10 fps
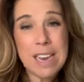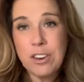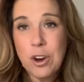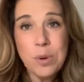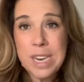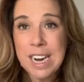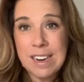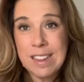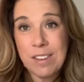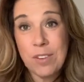and you don't need
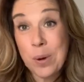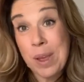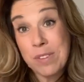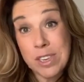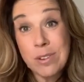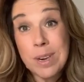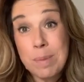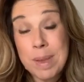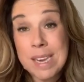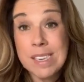anything very heavy duty,
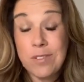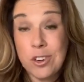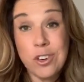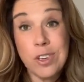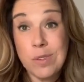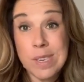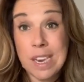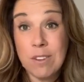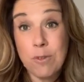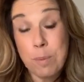because if you're just using
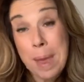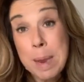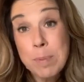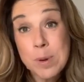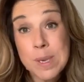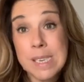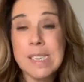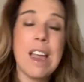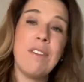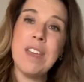it for papers and
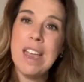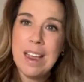stuff,